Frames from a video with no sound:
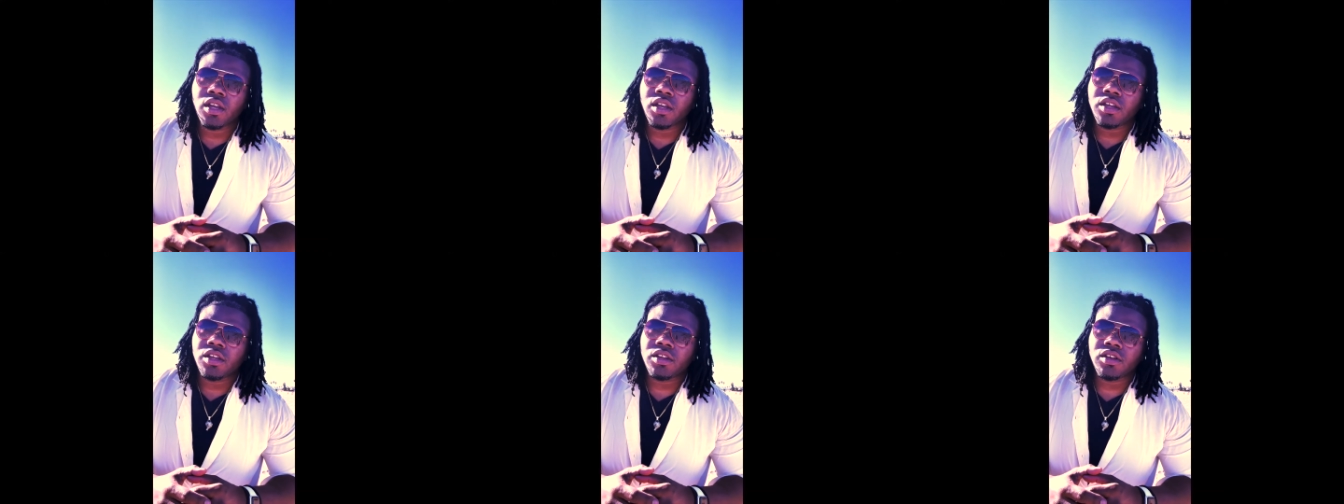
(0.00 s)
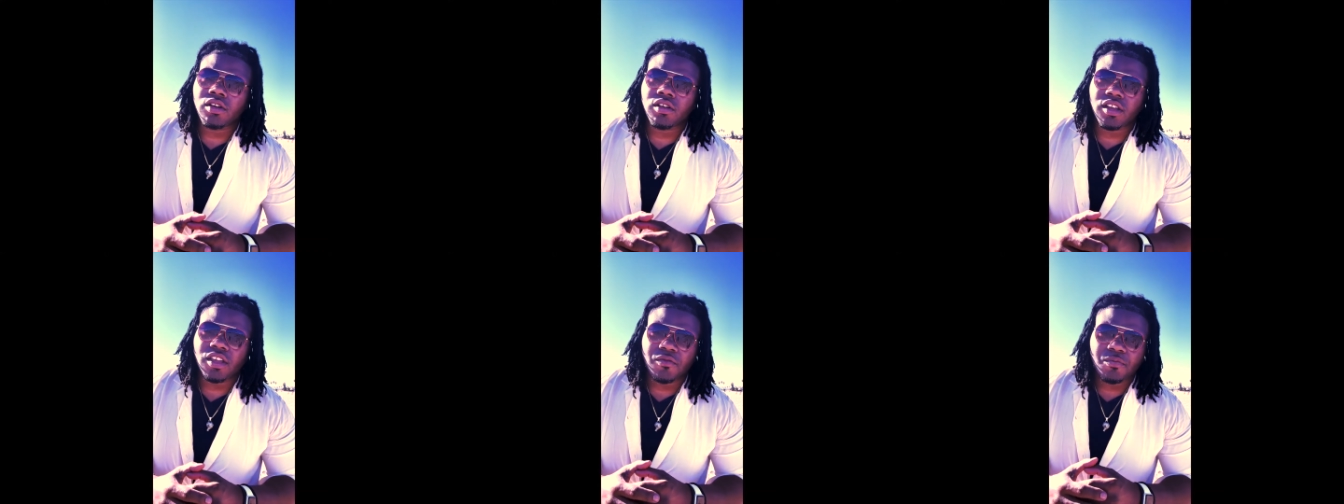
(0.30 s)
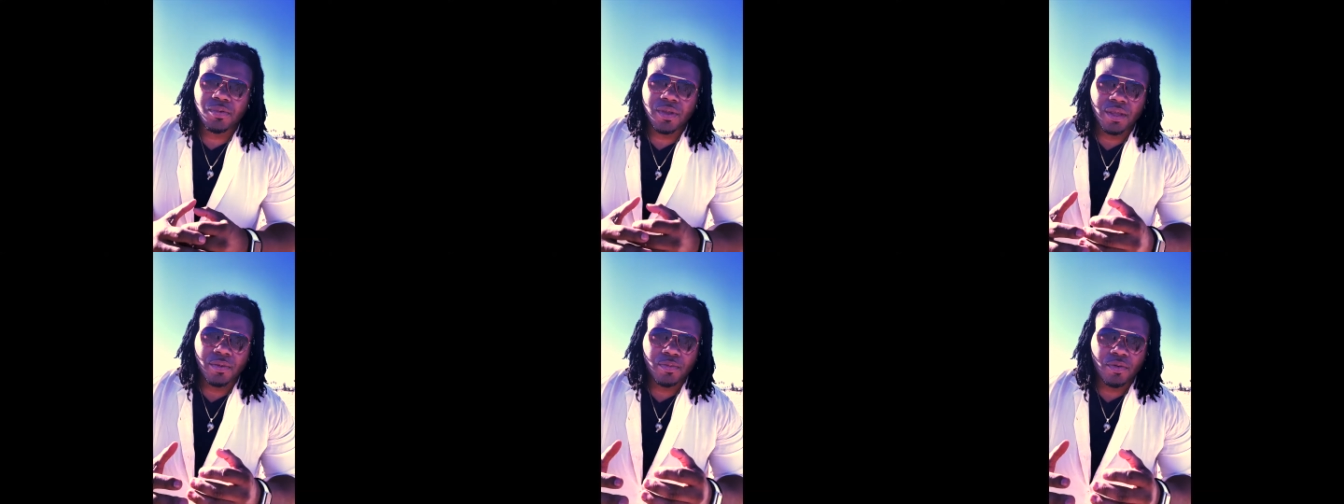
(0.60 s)
you know,
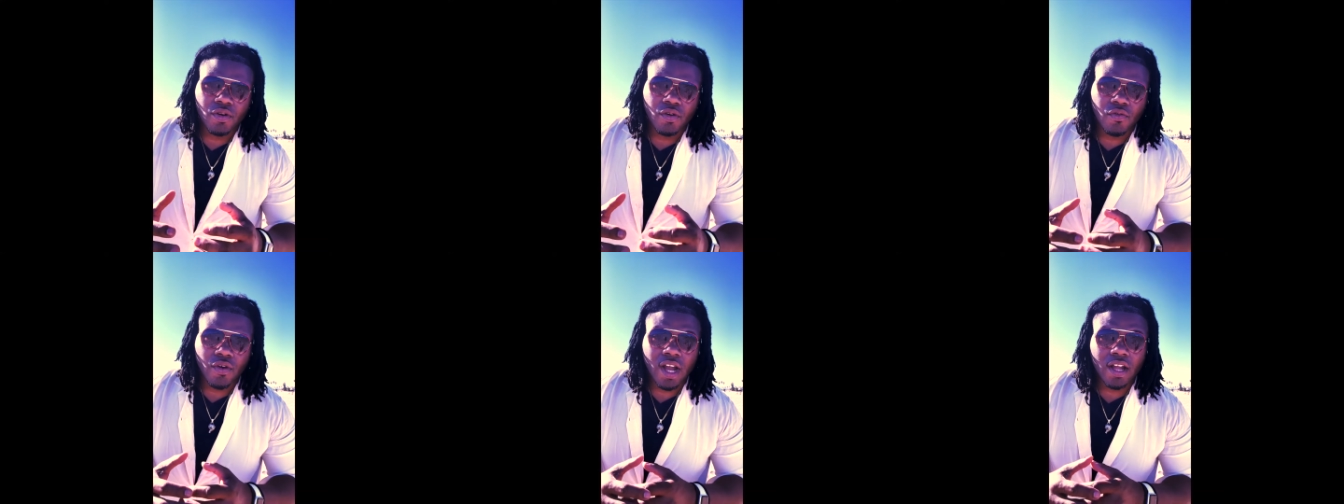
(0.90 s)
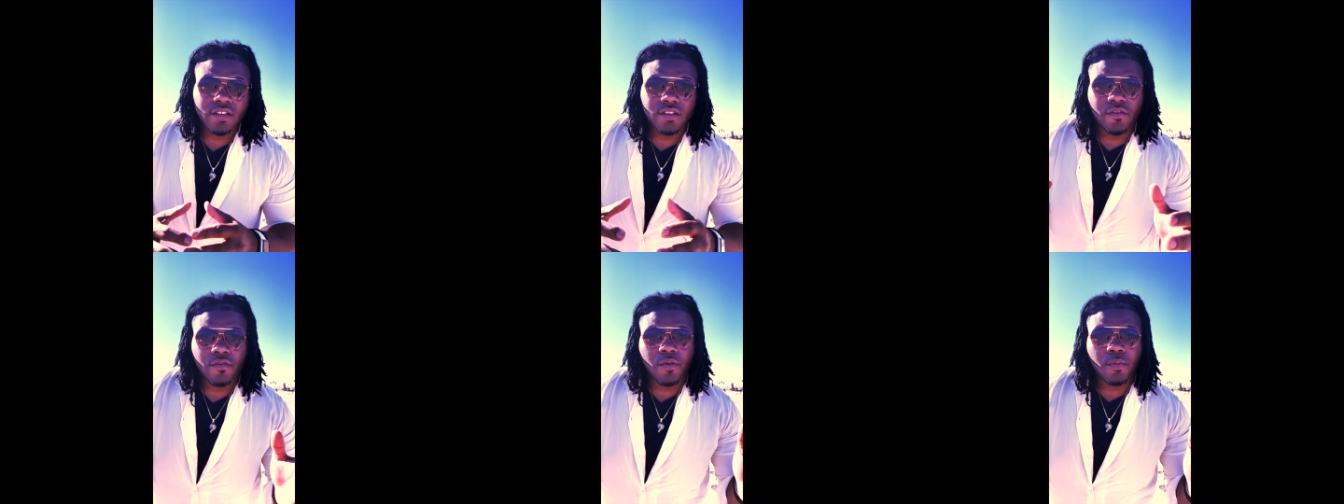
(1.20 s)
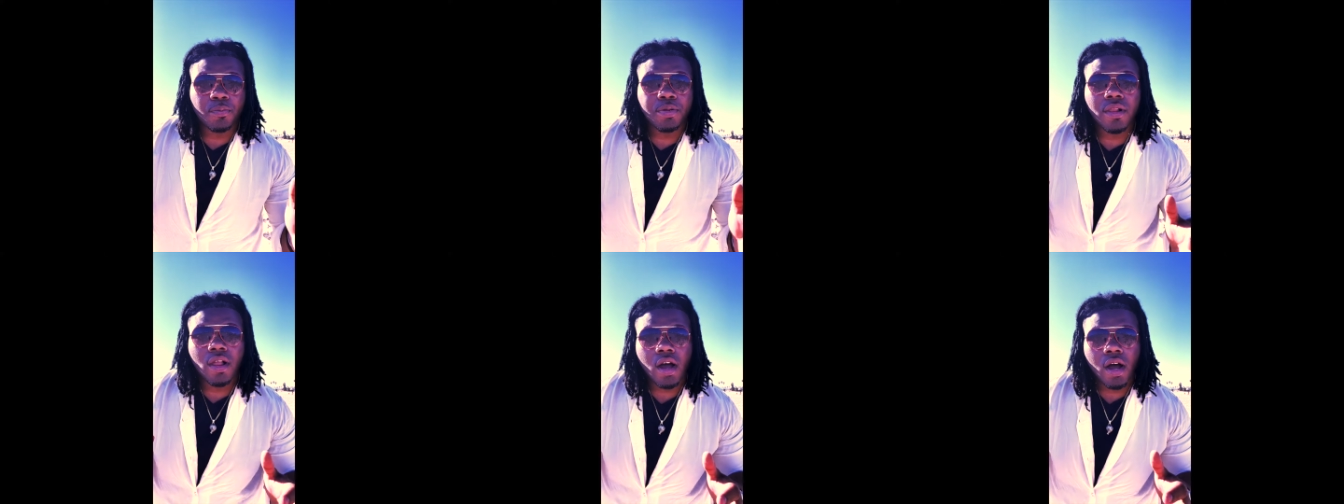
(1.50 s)
give people a round of
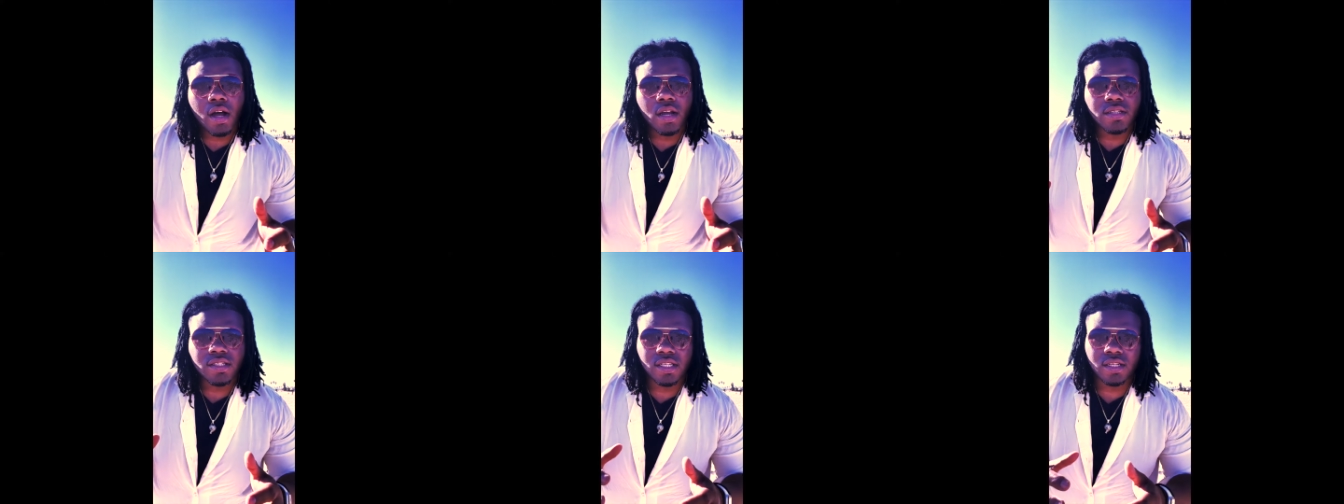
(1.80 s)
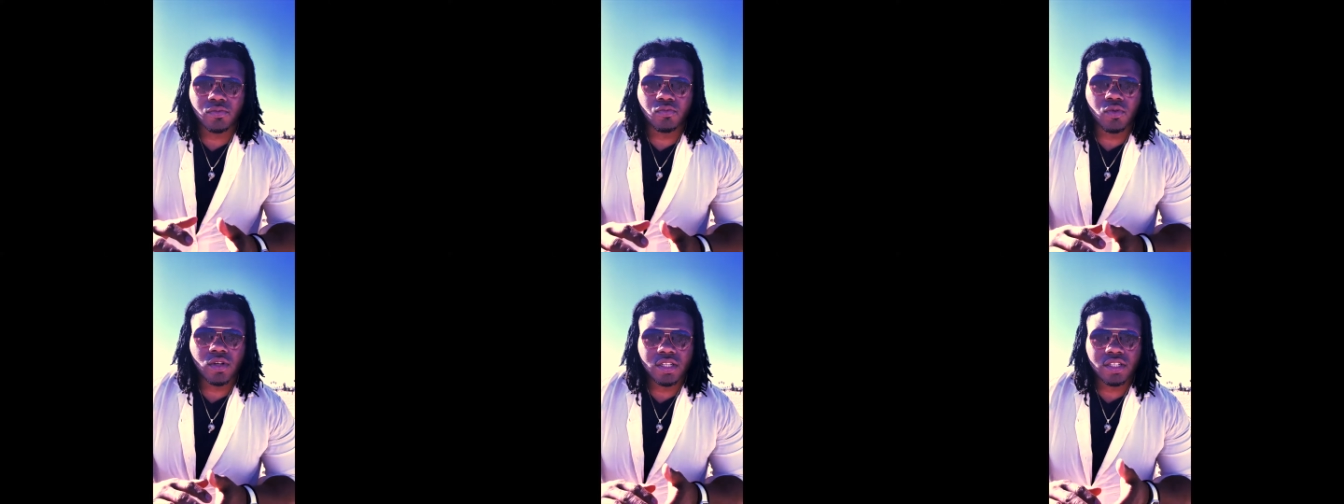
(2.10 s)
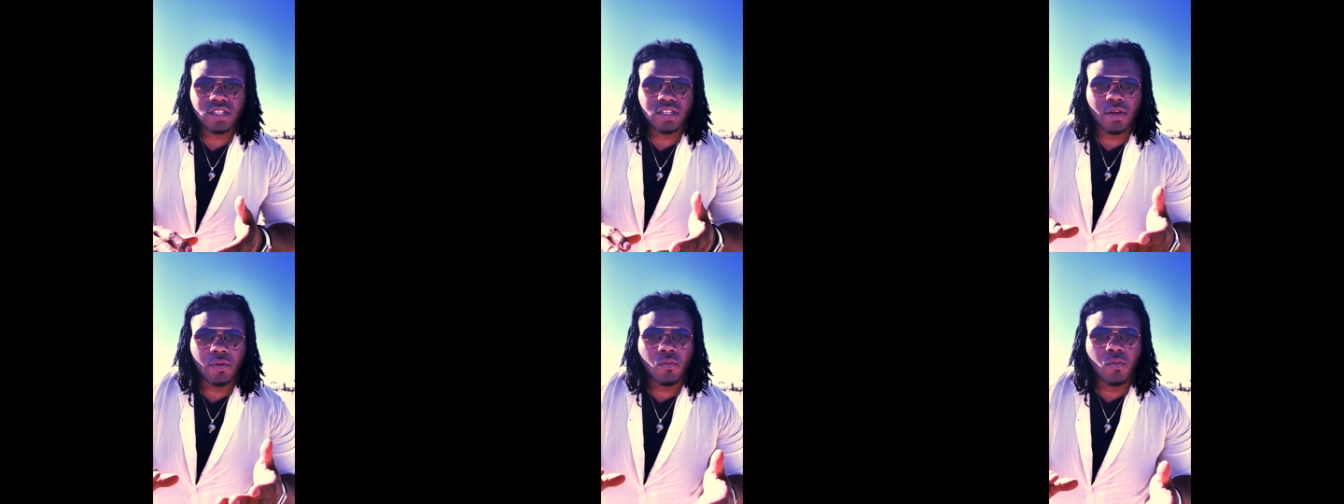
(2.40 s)
applause and
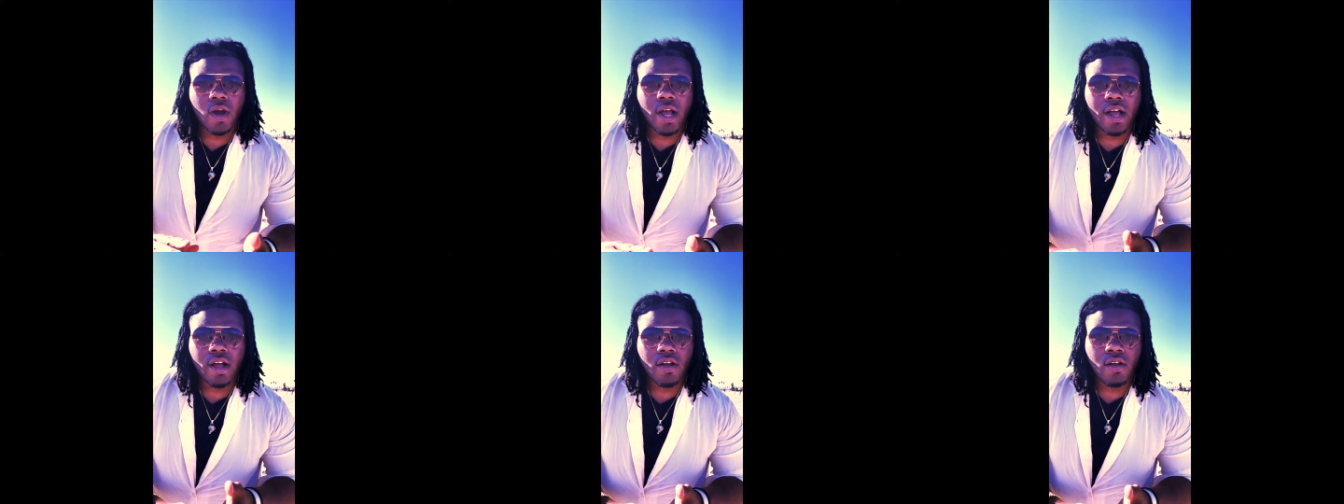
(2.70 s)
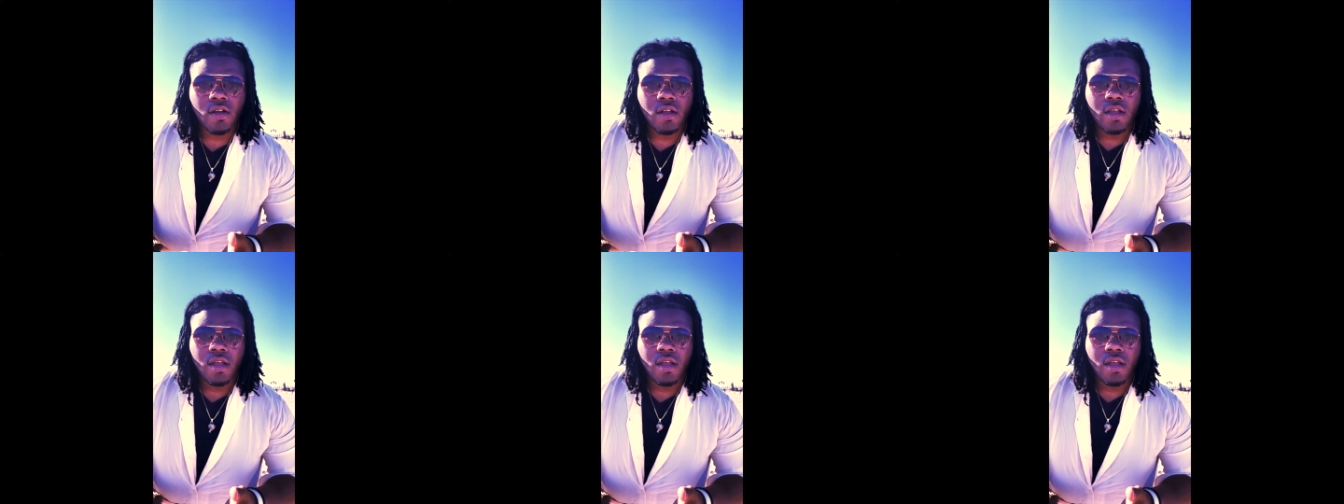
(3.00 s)
wish them well.